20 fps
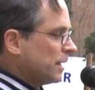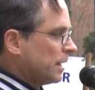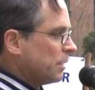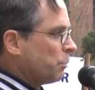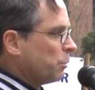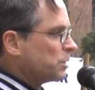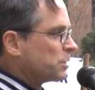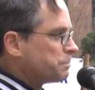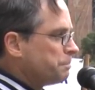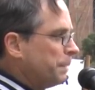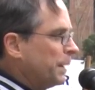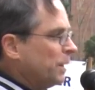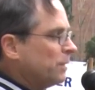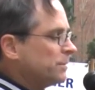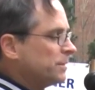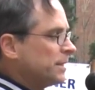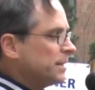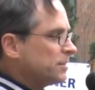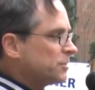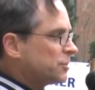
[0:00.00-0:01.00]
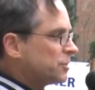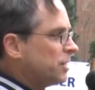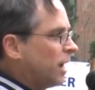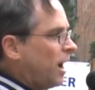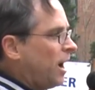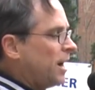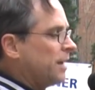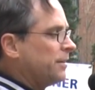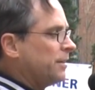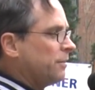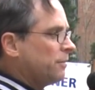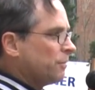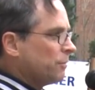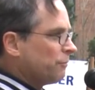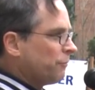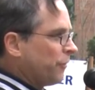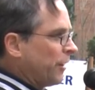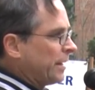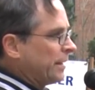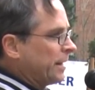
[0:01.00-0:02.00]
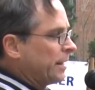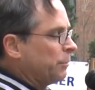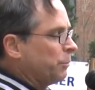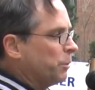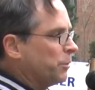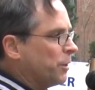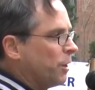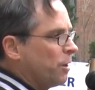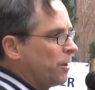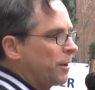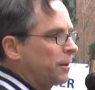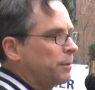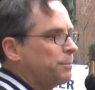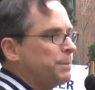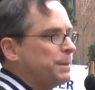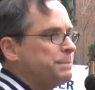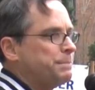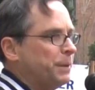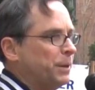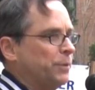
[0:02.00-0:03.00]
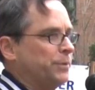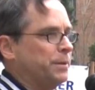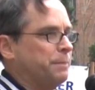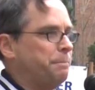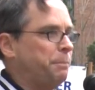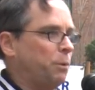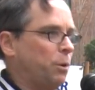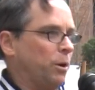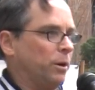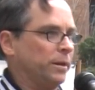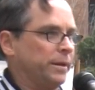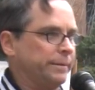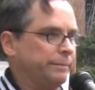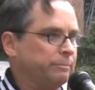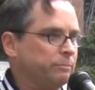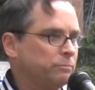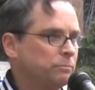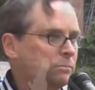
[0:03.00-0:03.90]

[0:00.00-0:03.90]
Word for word: It was built, it's gone. Freightliner will no longer be built in Portland.